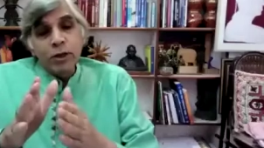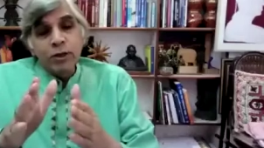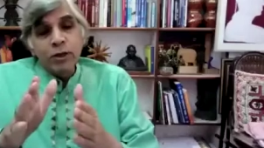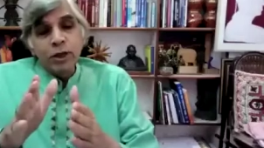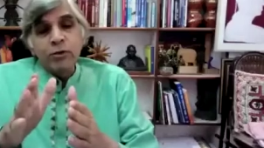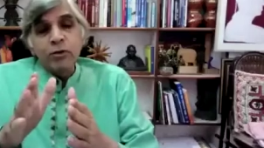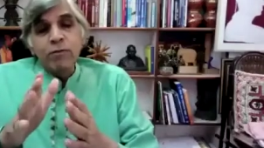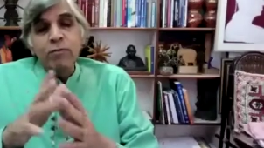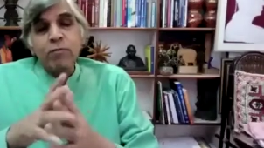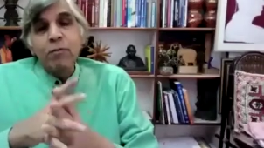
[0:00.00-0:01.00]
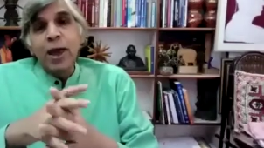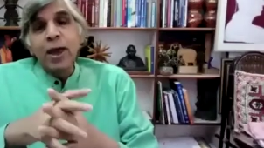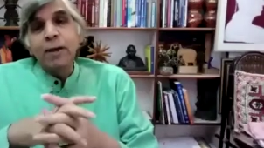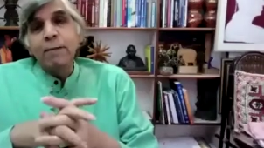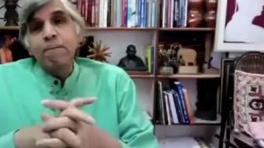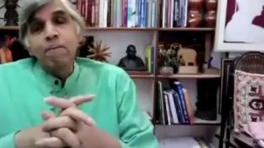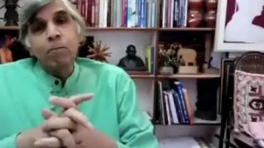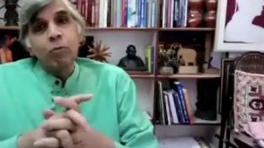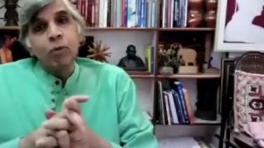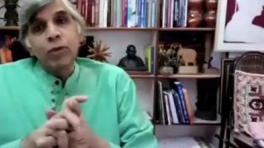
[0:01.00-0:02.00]
6th of May,
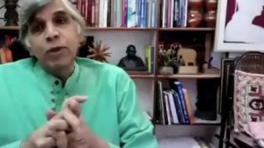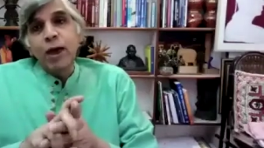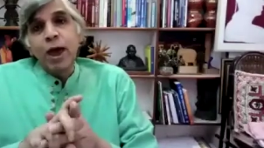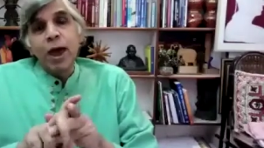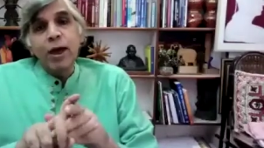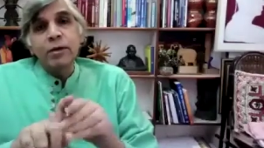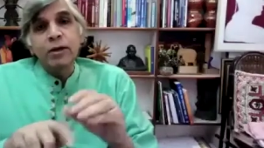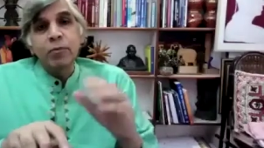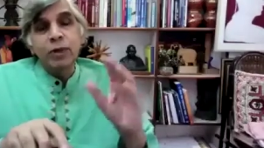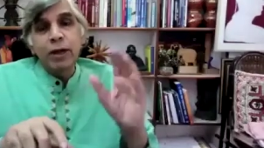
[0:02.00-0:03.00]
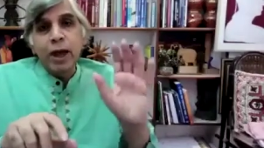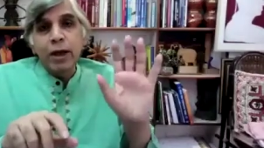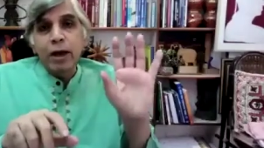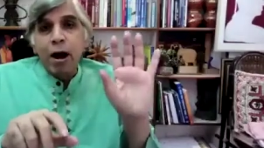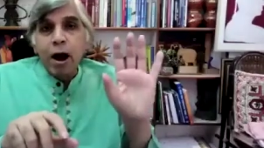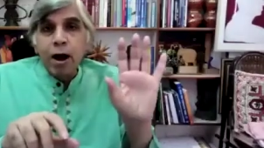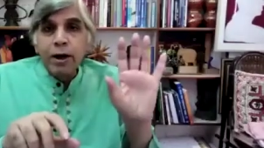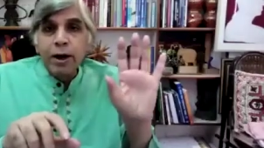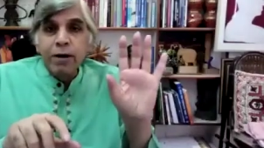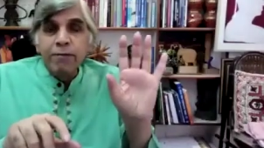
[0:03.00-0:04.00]
they had something like
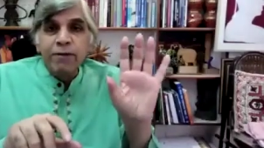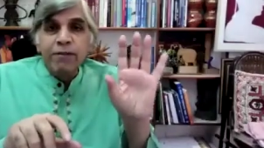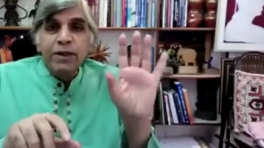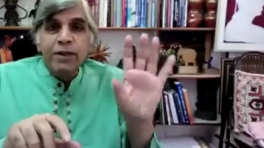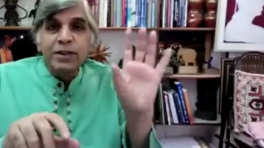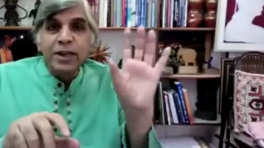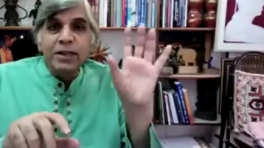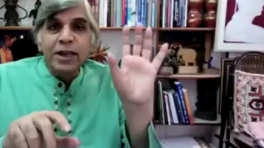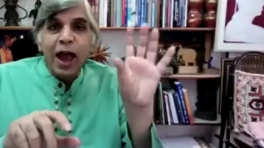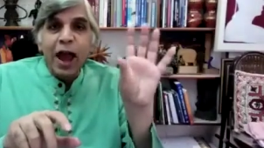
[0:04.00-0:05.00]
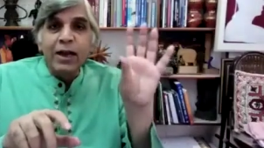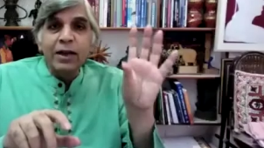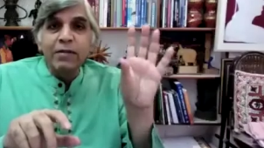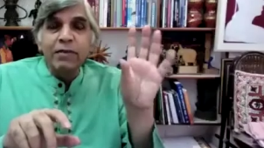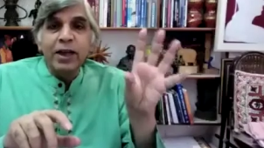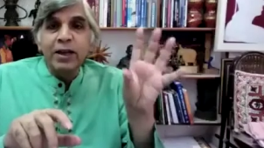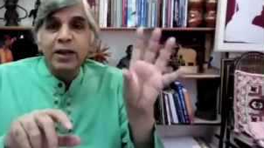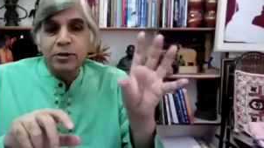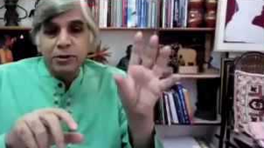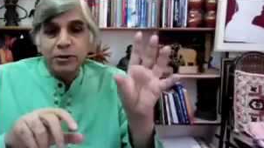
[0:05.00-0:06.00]
156 active
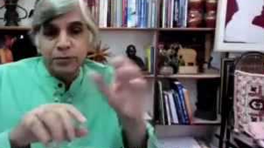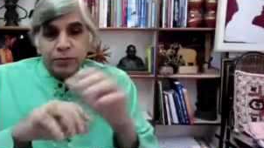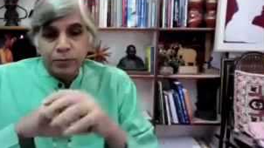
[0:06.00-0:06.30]
cases.